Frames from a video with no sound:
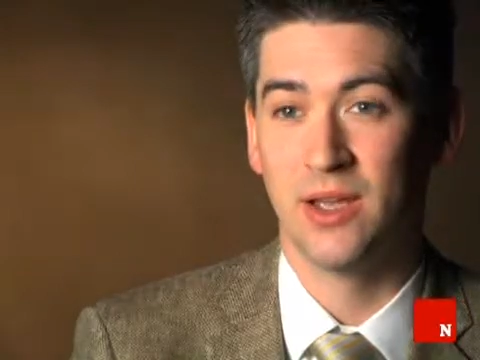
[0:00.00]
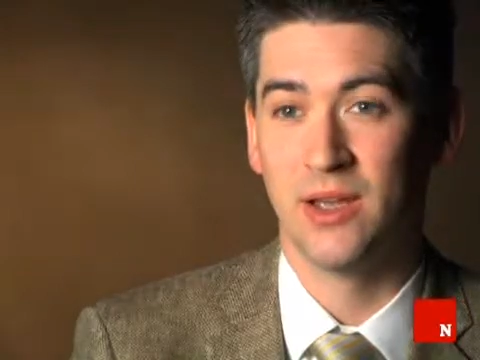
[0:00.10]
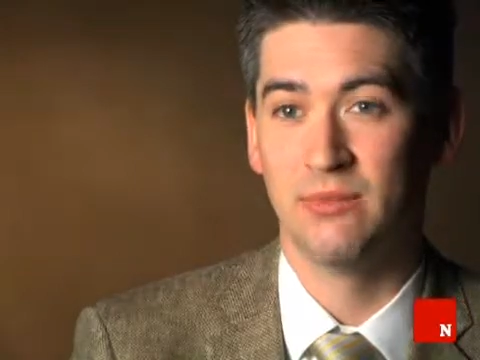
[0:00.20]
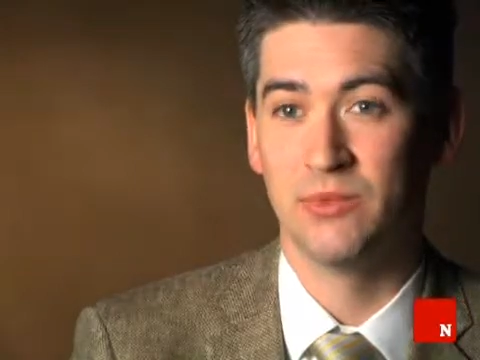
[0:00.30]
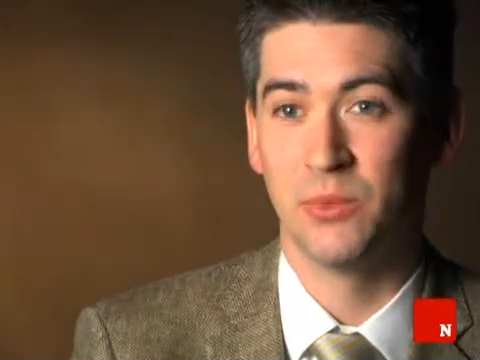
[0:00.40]

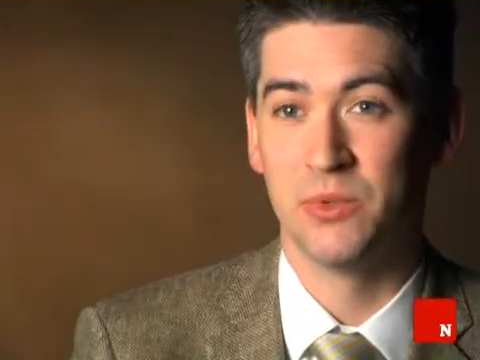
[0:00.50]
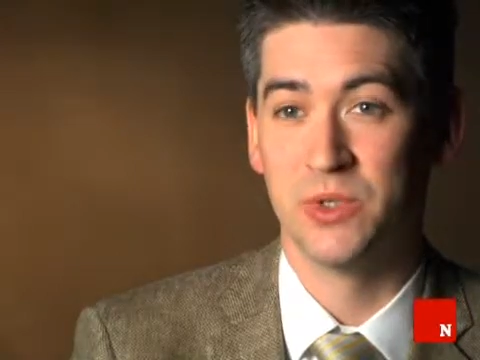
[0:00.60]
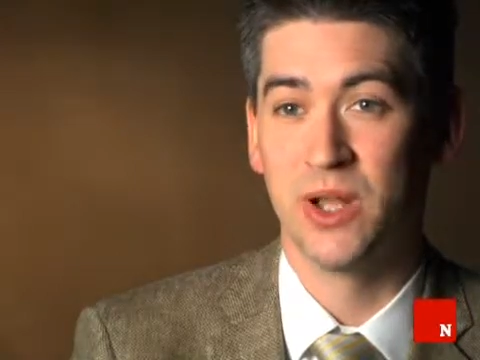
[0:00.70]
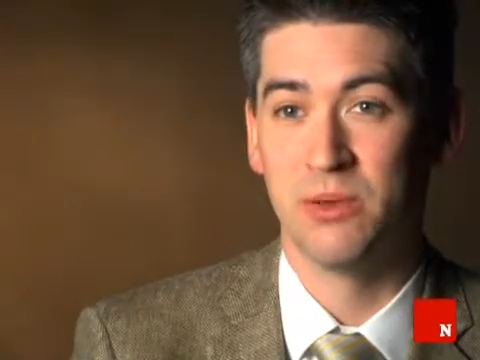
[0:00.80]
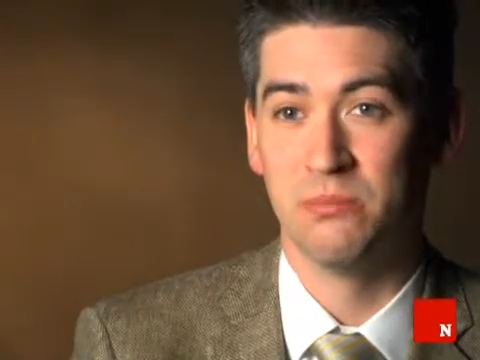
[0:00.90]
it would
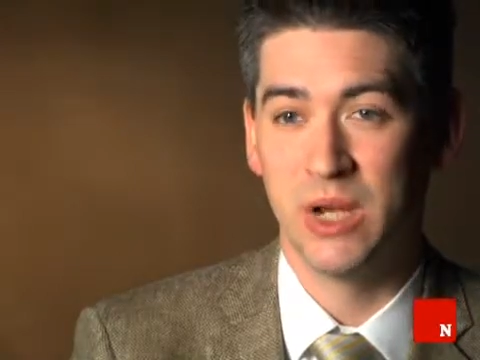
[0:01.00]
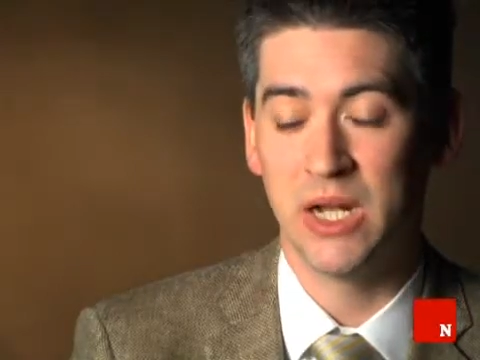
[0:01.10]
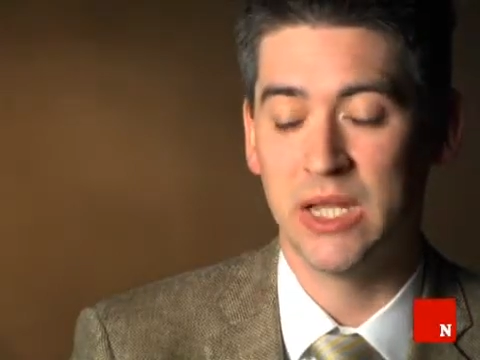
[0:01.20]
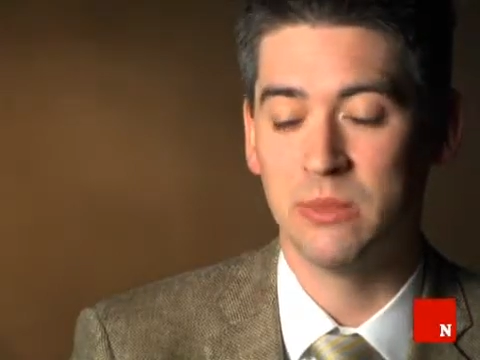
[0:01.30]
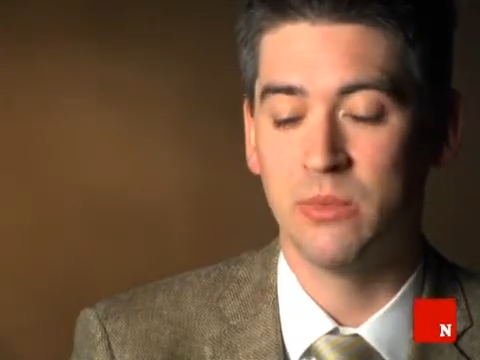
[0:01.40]
turn out
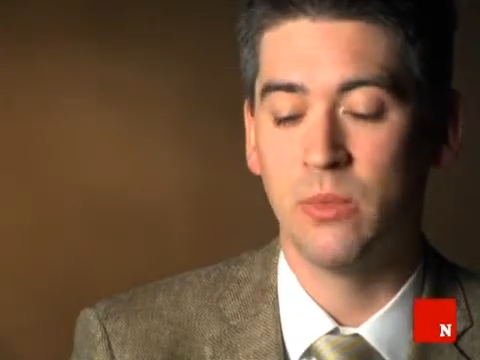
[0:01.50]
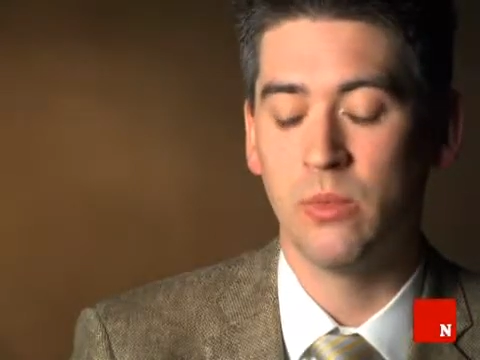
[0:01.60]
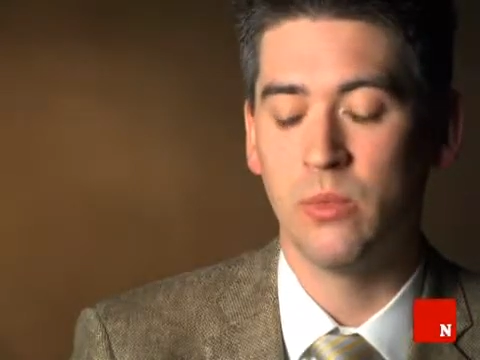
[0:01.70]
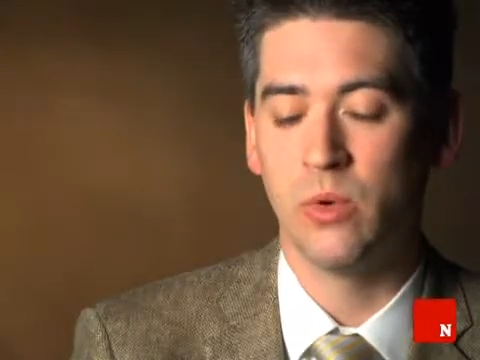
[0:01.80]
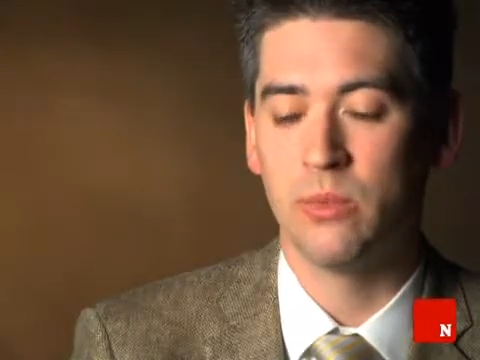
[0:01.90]
money,
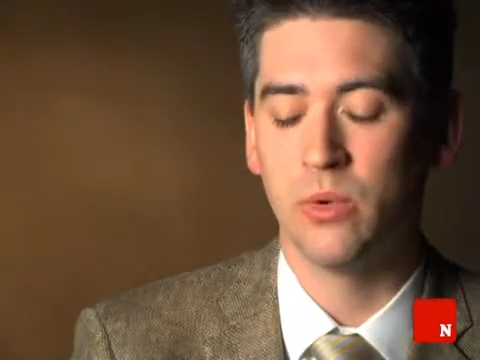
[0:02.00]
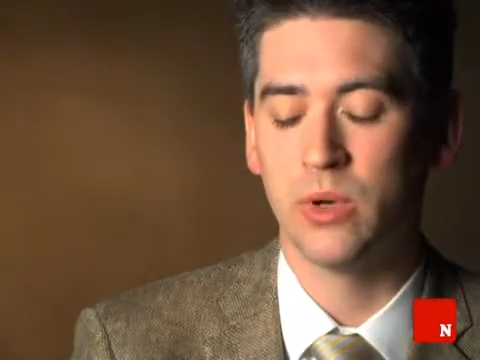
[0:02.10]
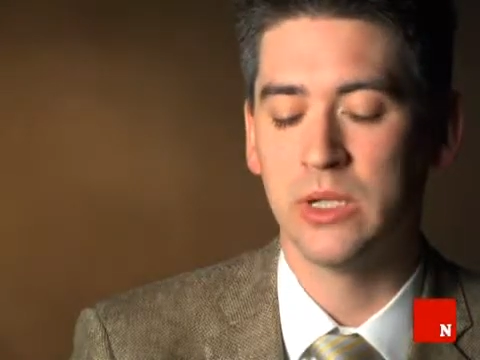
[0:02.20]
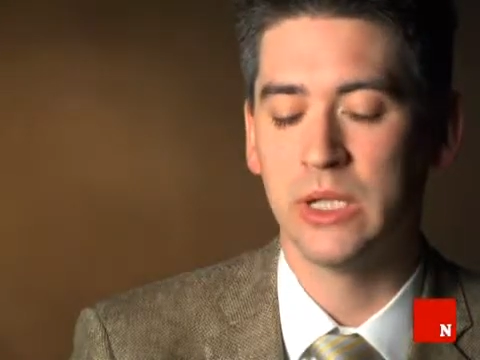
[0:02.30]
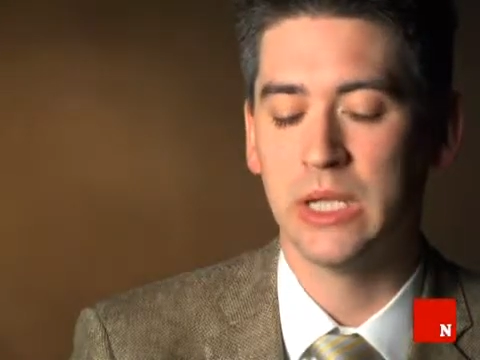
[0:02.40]
more
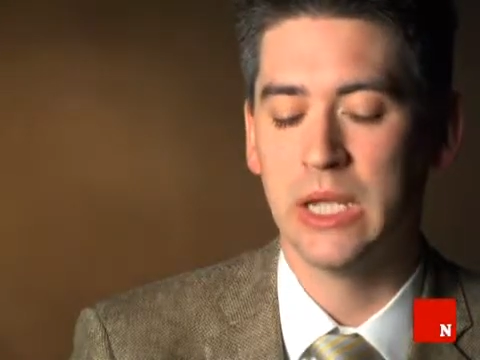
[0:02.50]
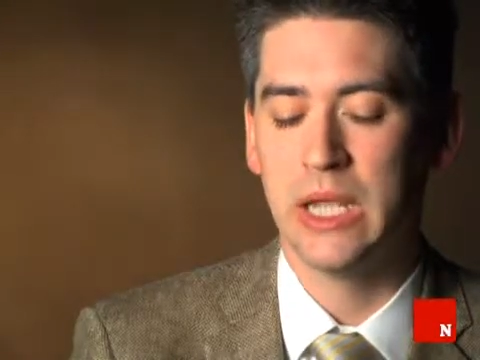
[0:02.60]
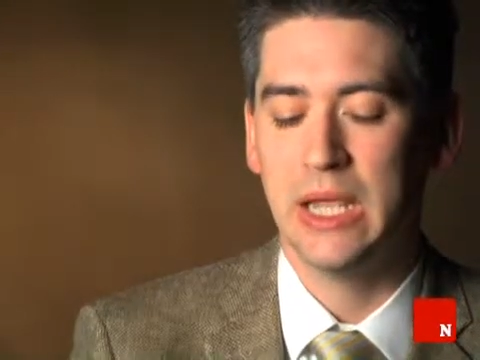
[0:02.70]
importantly.